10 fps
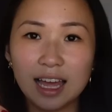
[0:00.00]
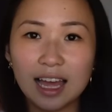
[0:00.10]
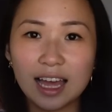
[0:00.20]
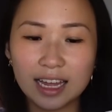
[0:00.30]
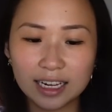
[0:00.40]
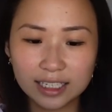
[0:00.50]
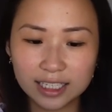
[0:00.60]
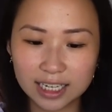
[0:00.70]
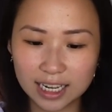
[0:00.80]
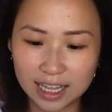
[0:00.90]

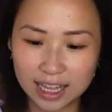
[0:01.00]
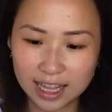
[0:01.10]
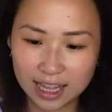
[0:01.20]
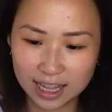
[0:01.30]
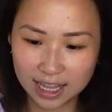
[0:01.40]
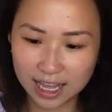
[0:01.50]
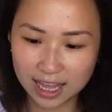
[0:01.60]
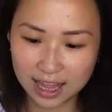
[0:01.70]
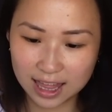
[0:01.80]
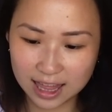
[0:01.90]
And
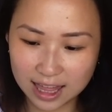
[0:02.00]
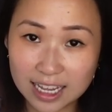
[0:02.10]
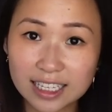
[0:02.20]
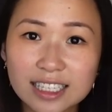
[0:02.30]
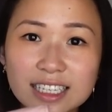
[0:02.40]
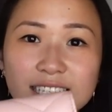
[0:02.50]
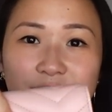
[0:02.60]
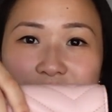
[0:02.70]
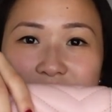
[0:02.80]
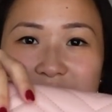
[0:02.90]
this is
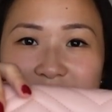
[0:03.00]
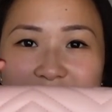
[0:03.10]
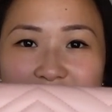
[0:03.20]
what I